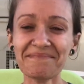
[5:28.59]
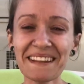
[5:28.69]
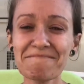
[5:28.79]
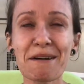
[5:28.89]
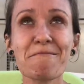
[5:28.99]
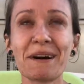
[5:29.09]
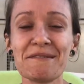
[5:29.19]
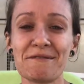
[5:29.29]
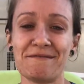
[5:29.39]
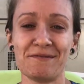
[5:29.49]
my
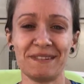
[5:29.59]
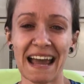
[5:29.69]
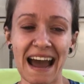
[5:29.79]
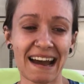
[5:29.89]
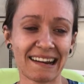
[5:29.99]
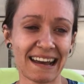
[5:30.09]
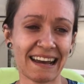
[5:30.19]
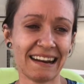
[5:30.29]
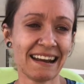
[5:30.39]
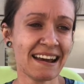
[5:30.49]
wonderful dad,
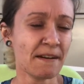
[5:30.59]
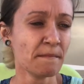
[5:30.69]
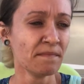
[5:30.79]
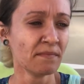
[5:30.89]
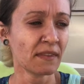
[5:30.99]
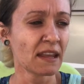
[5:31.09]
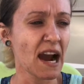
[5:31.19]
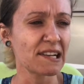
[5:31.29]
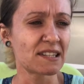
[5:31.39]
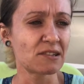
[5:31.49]
and
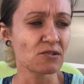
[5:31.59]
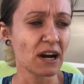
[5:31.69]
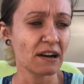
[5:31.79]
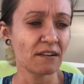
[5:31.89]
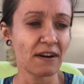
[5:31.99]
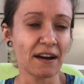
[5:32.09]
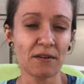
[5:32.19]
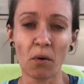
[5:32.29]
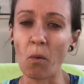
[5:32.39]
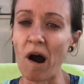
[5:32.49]
I still kind of had
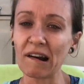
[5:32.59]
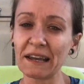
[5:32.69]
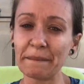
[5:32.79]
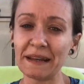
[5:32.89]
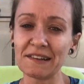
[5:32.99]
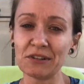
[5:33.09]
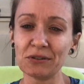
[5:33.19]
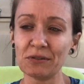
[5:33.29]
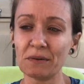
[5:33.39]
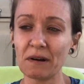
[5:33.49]
to walk him
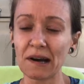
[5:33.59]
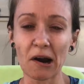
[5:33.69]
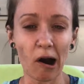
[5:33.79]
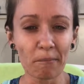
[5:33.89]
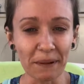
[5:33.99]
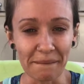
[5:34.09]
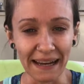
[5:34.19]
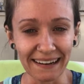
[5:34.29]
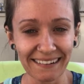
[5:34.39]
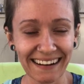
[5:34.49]
into a
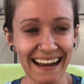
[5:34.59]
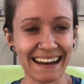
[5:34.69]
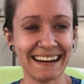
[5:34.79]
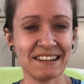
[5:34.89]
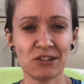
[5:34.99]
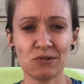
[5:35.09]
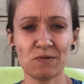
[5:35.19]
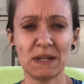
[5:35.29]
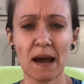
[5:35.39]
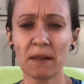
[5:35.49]
compliment and to
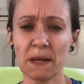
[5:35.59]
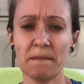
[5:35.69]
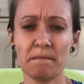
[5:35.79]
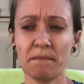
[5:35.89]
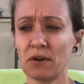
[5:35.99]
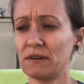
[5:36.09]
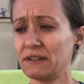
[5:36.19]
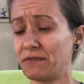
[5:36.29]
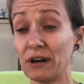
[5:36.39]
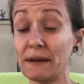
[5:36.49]
tell him, or
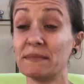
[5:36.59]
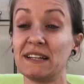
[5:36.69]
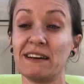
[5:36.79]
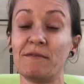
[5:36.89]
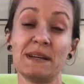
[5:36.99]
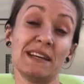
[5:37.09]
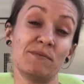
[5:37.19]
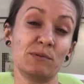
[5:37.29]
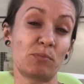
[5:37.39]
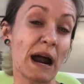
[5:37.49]
for him to tell me he
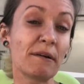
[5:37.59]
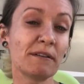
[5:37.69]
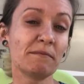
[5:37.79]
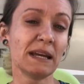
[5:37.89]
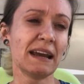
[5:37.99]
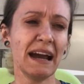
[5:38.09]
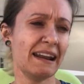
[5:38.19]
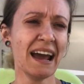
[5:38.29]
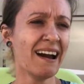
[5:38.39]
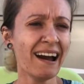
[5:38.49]
was proud of me, and
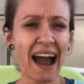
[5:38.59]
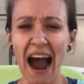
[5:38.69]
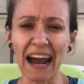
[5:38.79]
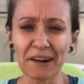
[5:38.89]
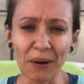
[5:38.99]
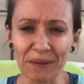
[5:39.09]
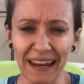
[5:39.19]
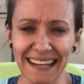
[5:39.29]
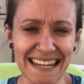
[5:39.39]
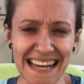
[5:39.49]
I know that
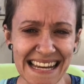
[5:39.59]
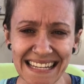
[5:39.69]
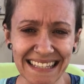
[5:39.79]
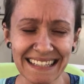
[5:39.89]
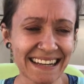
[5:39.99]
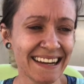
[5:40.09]
he is,